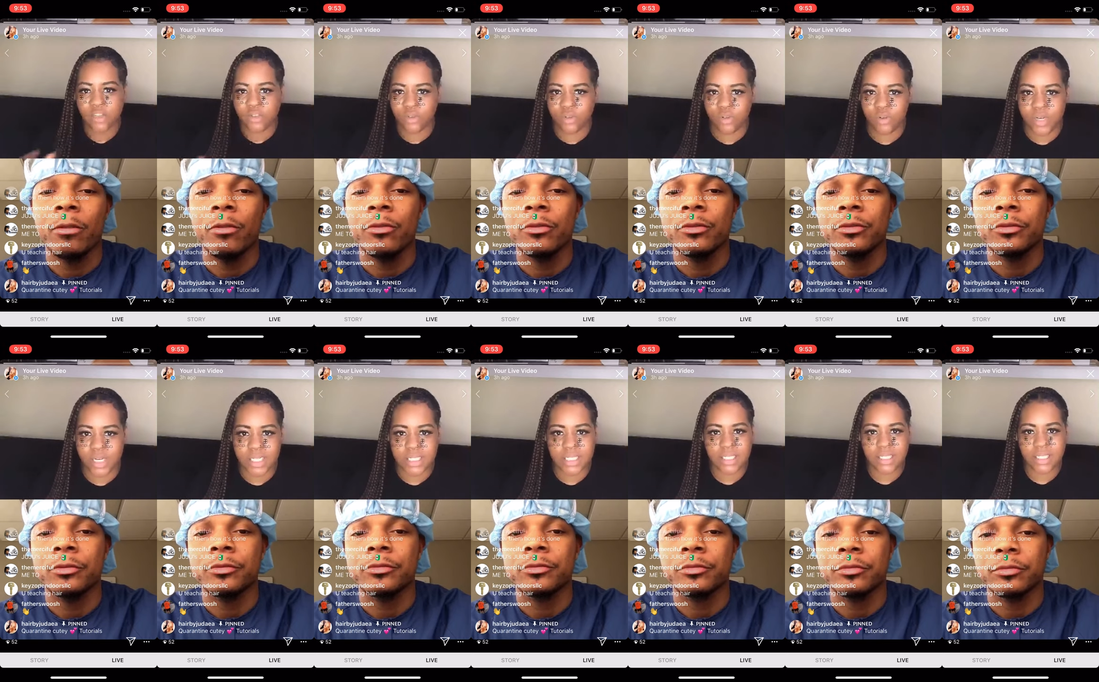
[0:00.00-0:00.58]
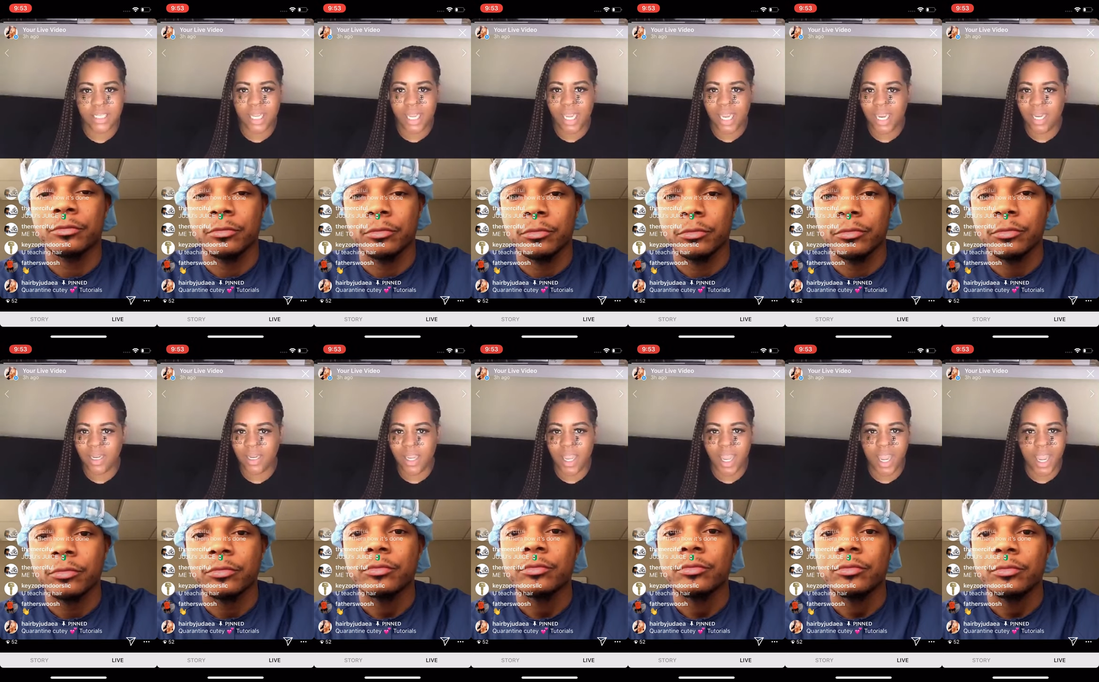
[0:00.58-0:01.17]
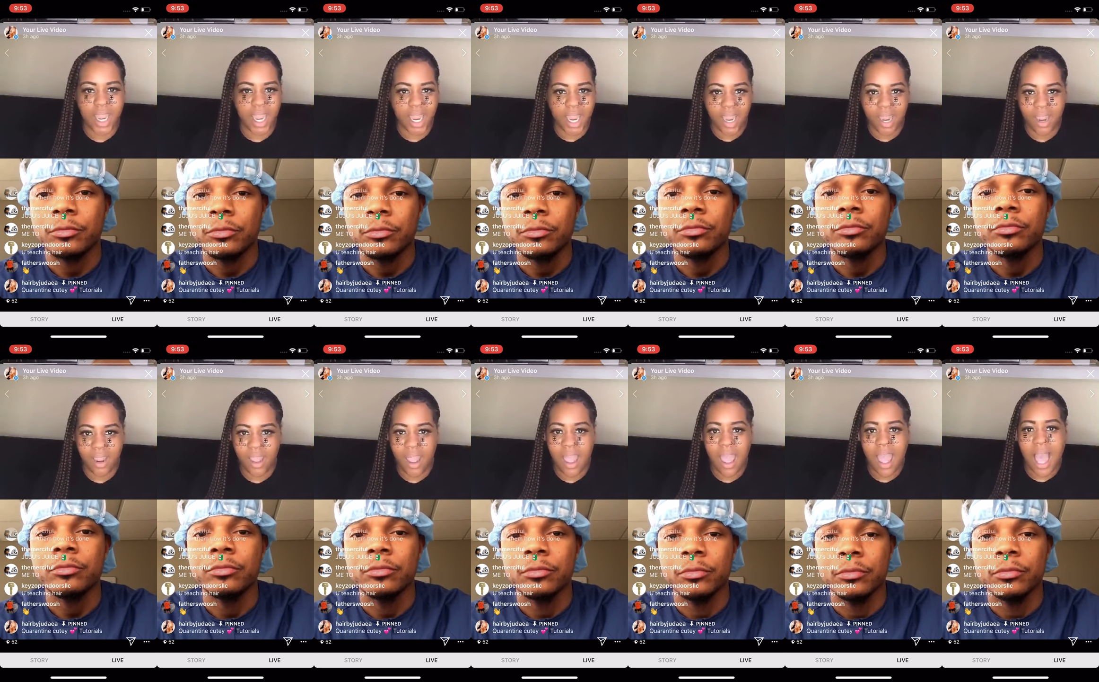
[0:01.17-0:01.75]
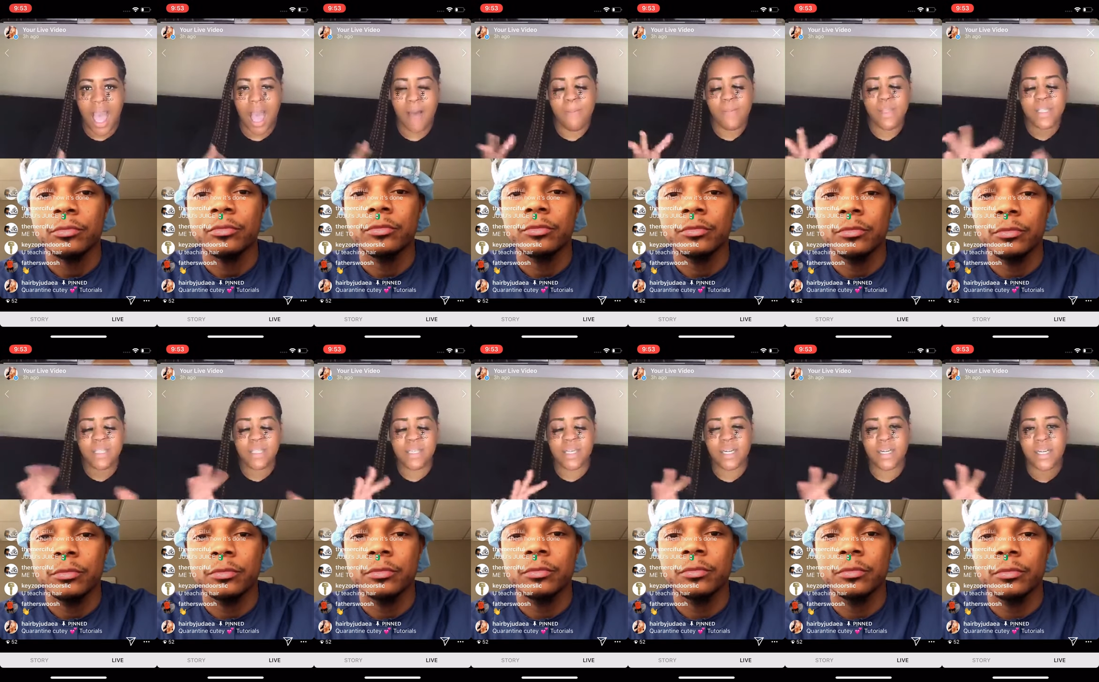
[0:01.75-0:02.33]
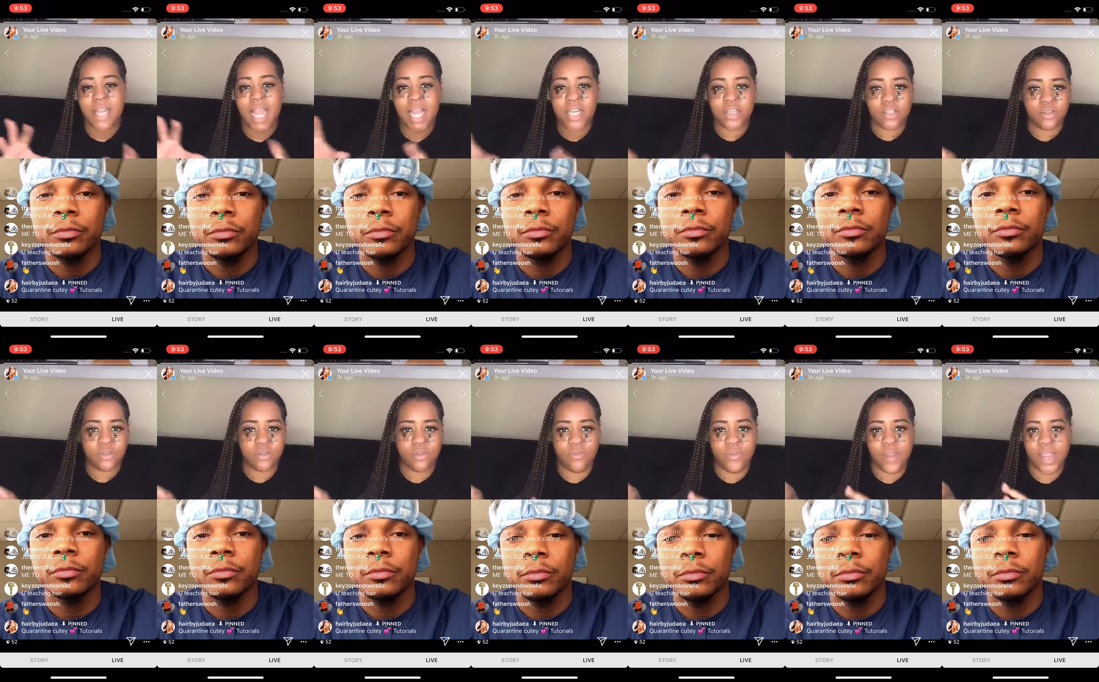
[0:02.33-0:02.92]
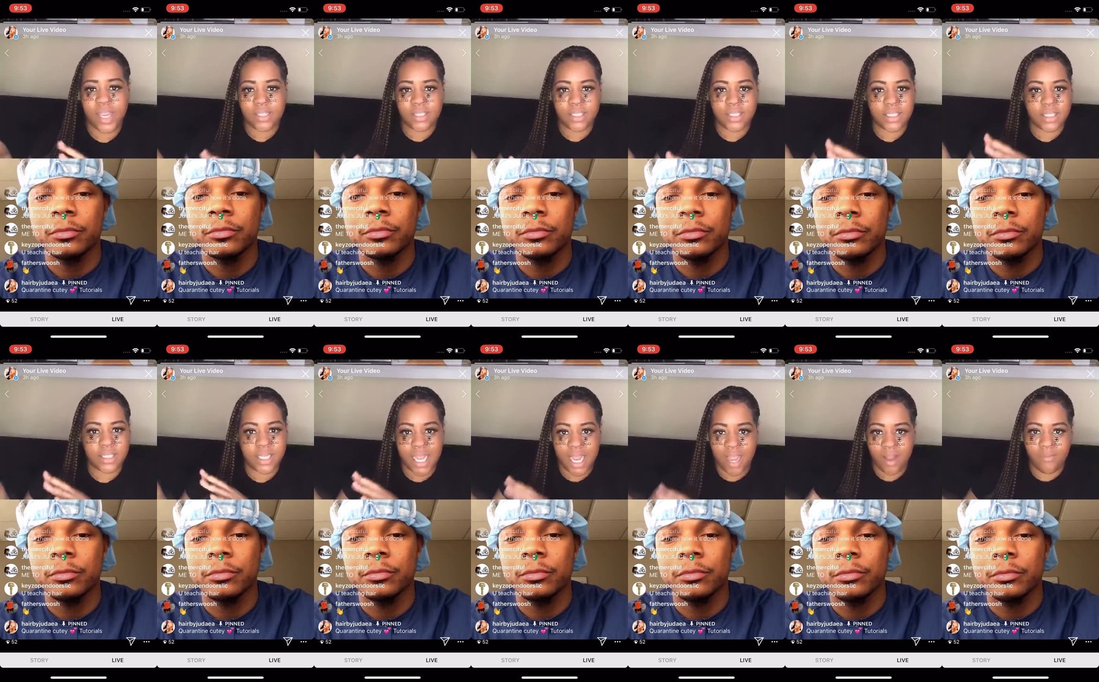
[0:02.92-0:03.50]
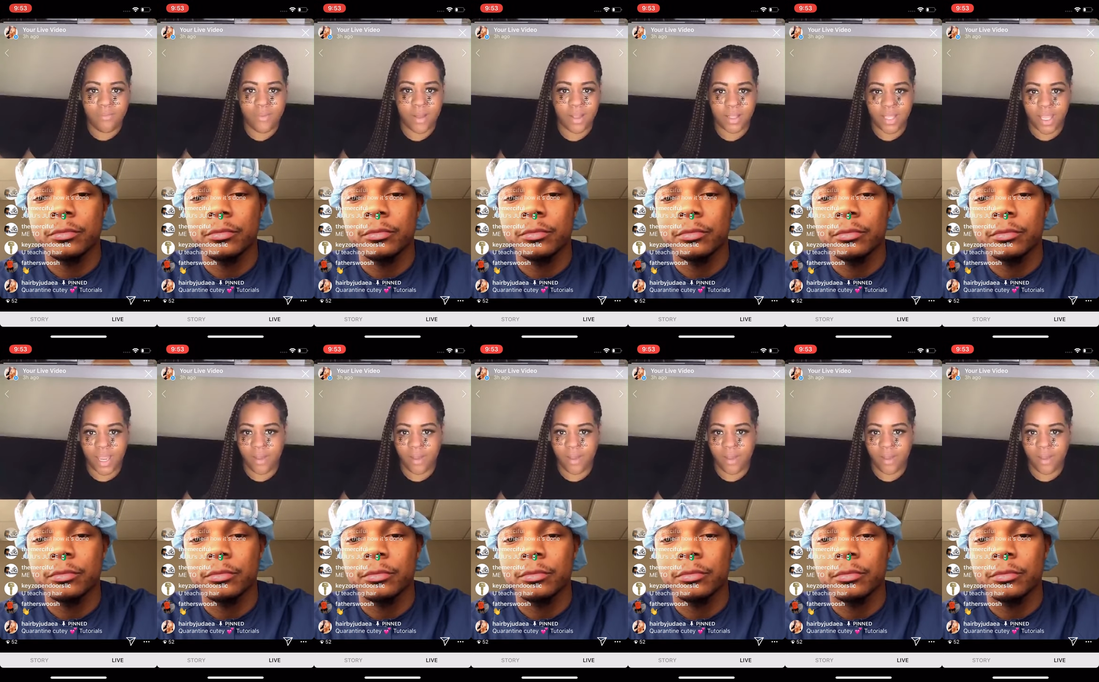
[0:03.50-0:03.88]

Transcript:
Speaker 1: your skin, your hair. I'm into the natural phases now of my life.